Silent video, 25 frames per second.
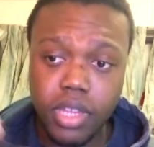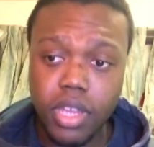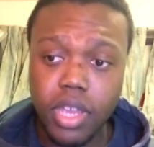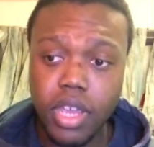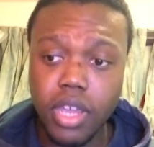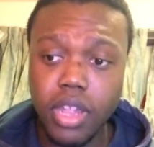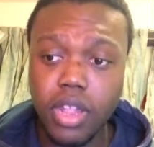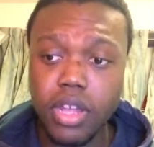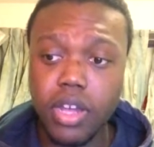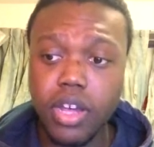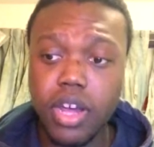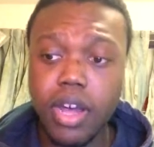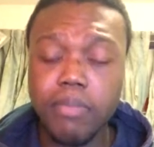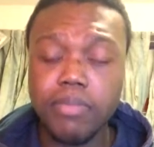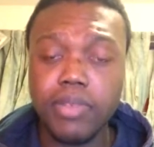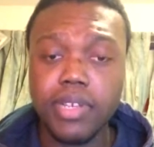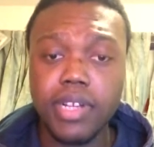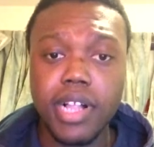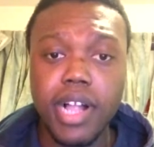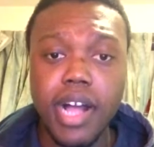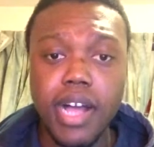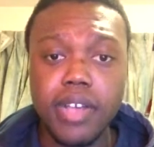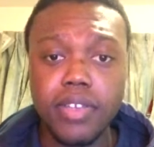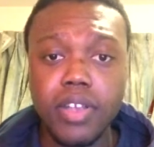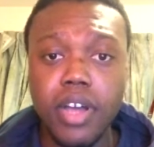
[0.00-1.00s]
either come to
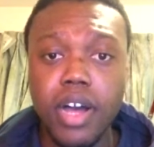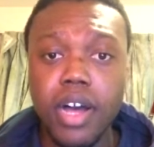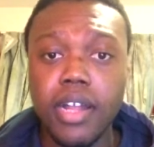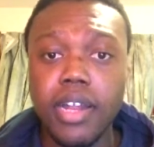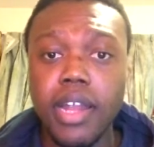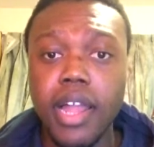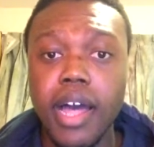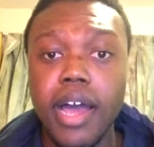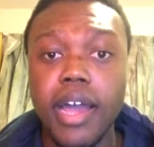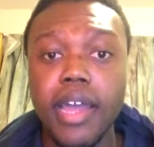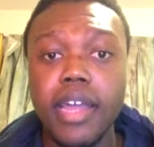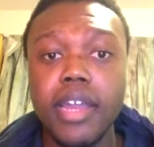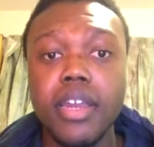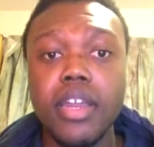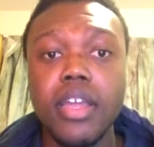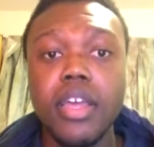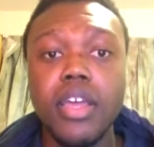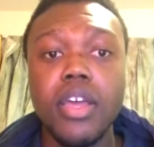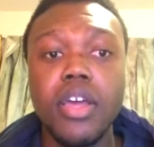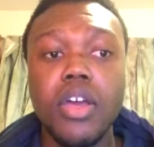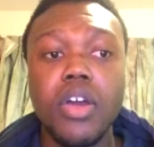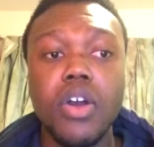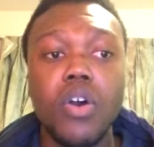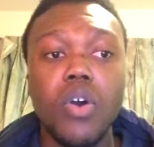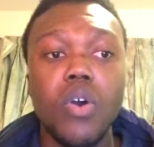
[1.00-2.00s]
class online
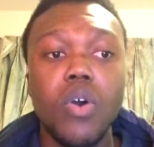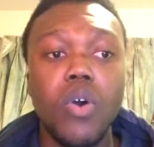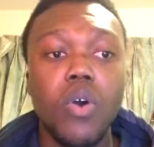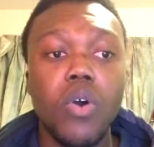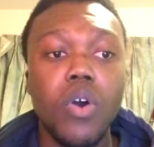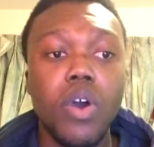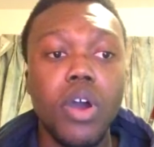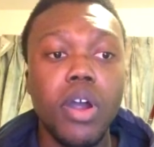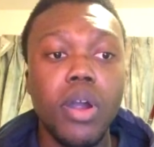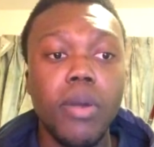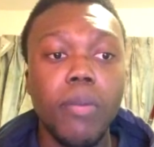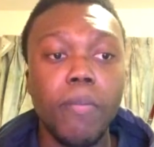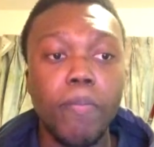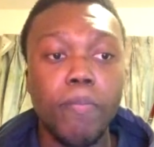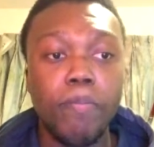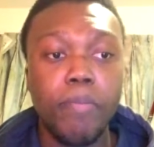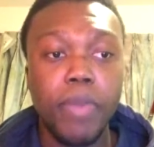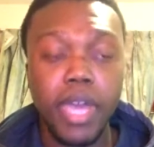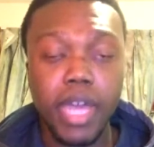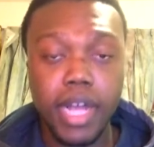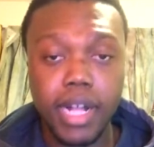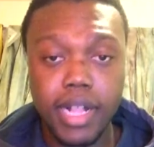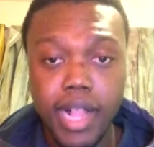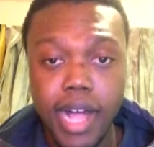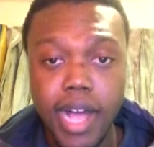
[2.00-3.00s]
or
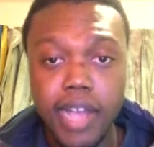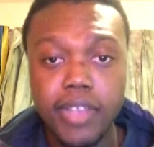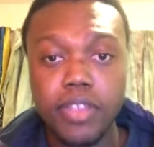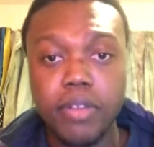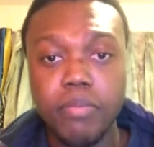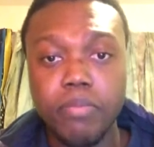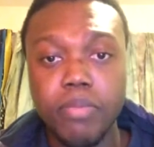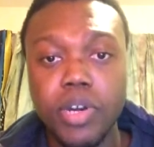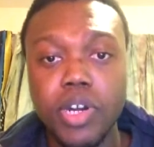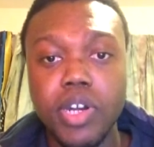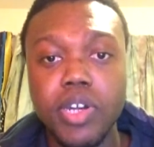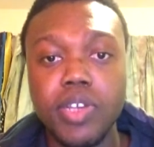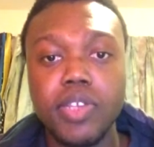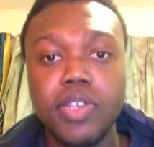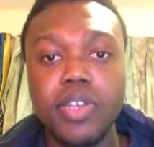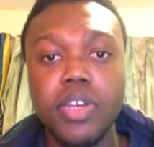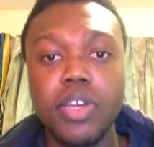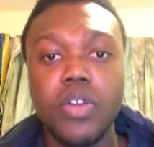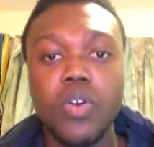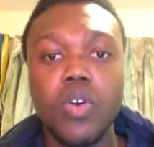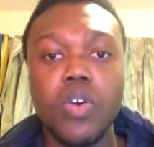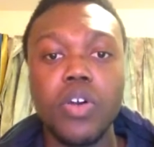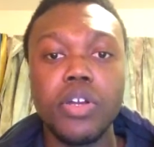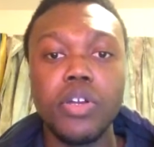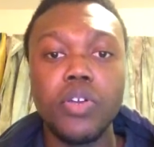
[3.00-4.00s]
be in class in
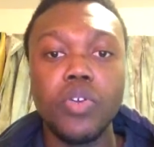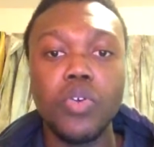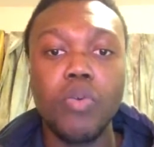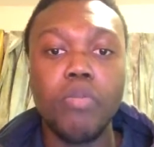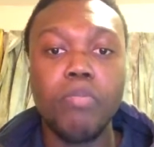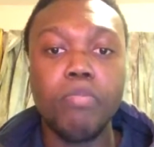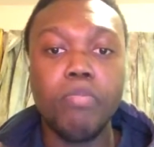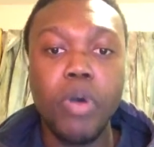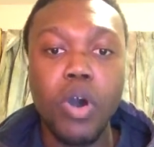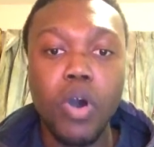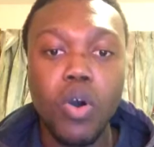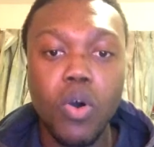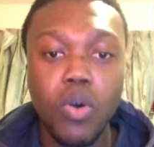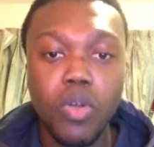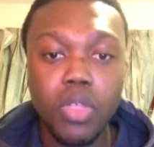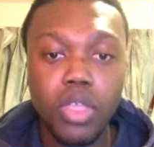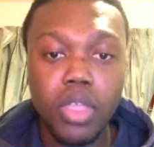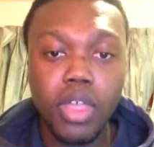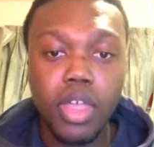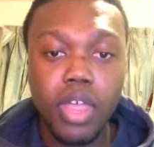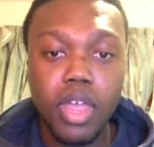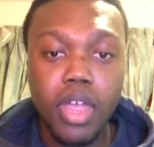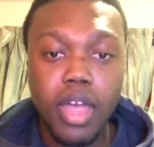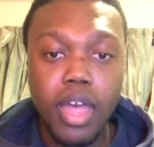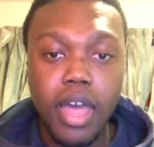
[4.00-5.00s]
person or do
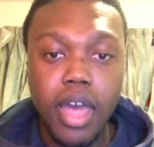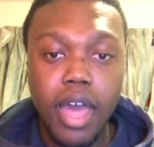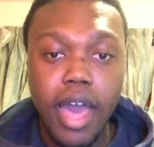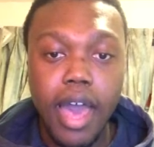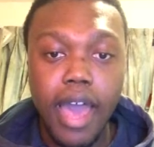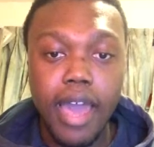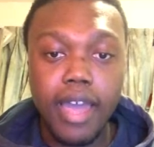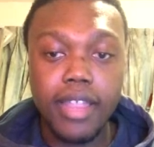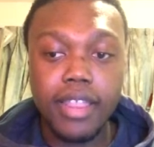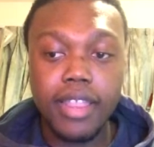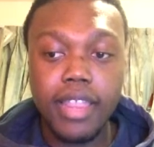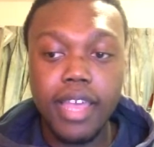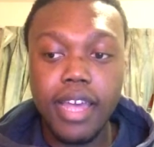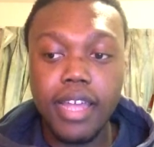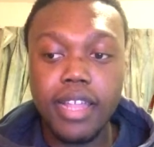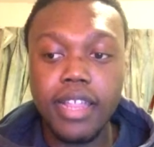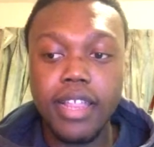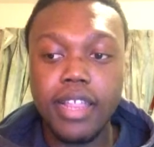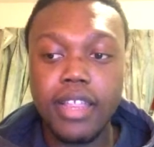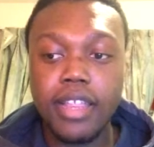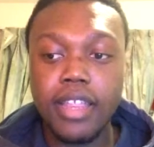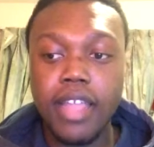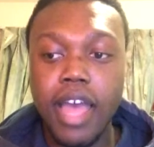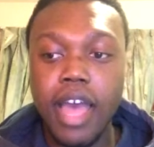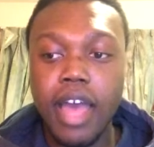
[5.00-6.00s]
both, I think
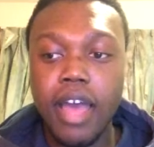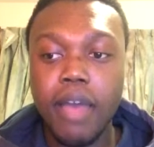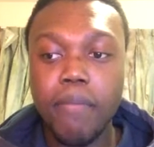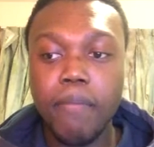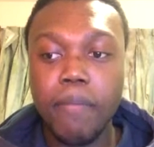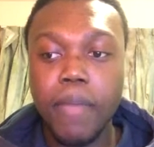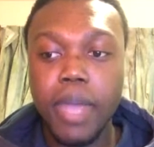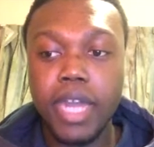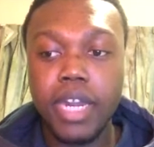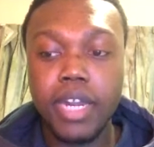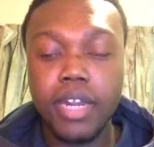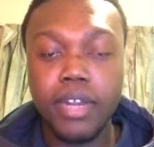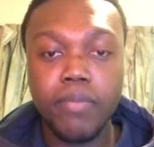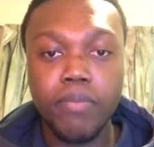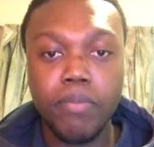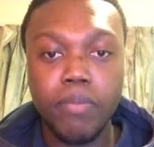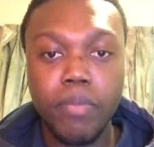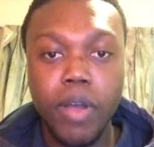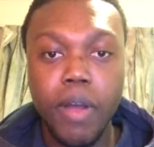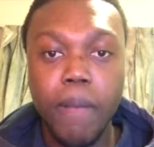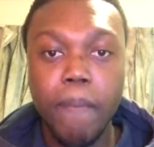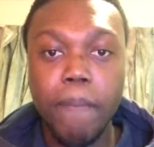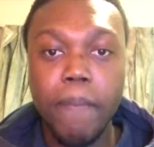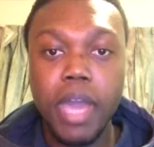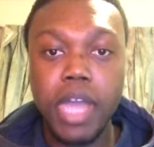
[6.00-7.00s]
that made
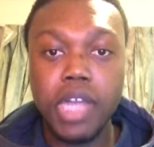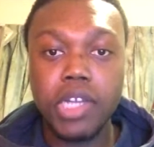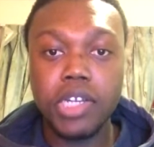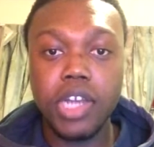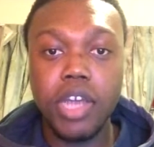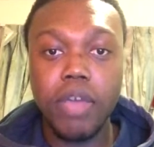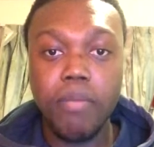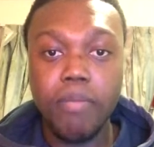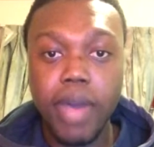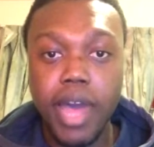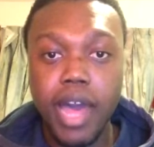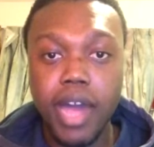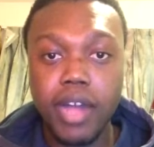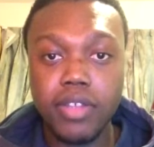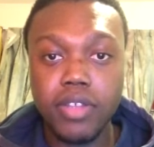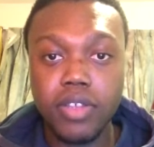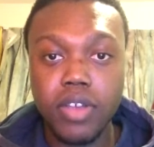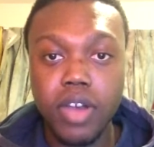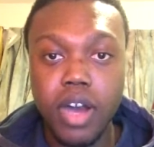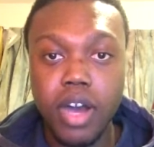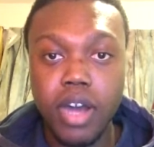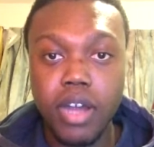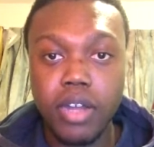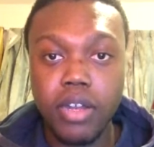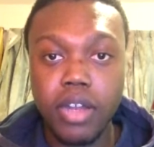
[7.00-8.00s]
a major impact
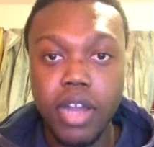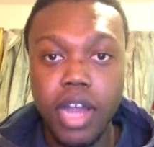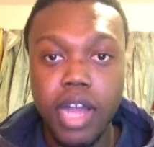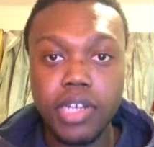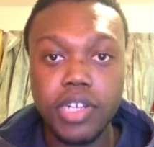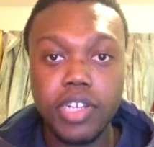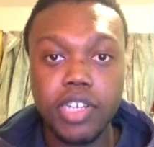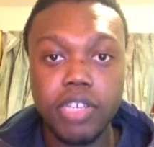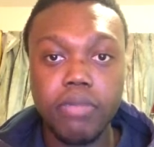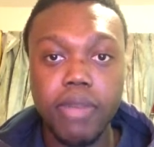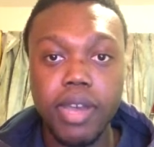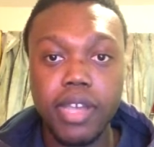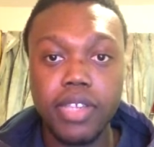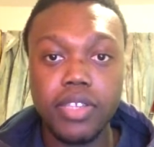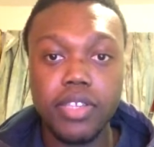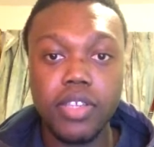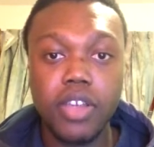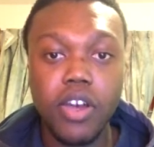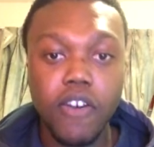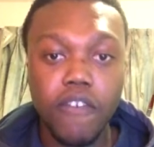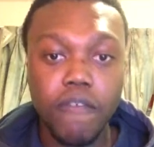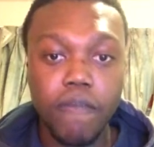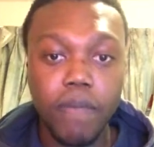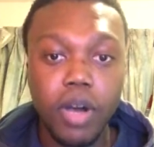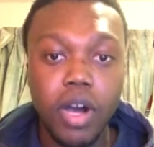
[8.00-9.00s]
on not just
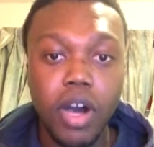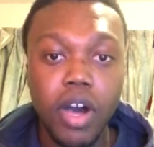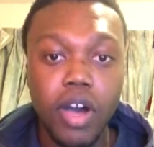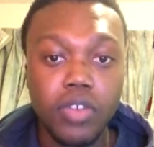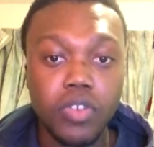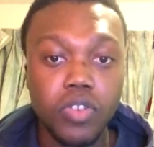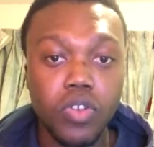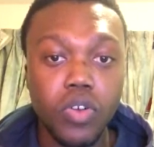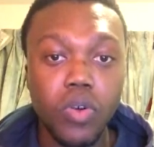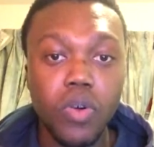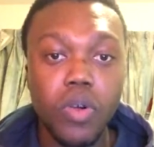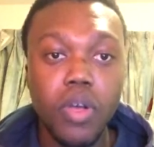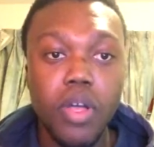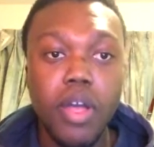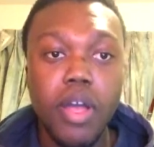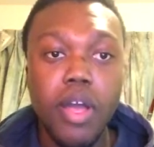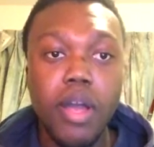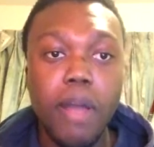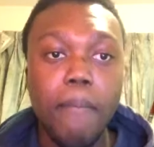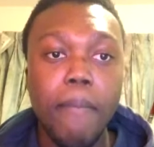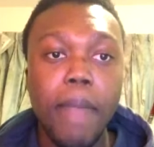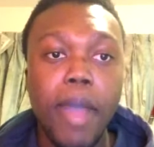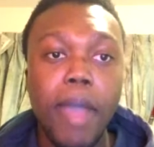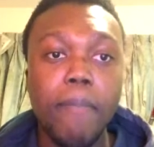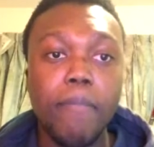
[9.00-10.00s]
myself, but also
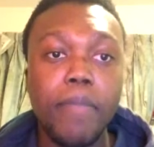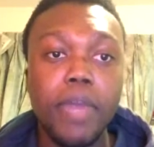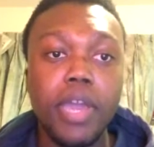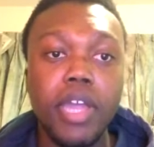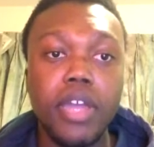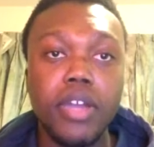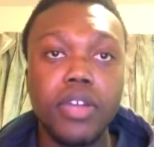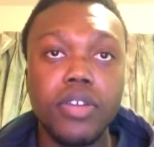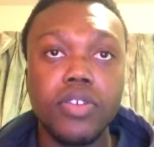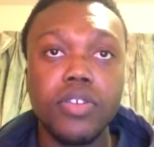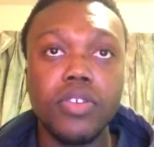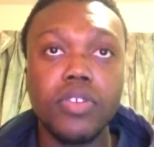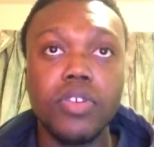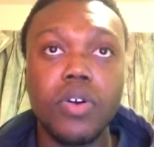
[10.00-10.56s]
my peers.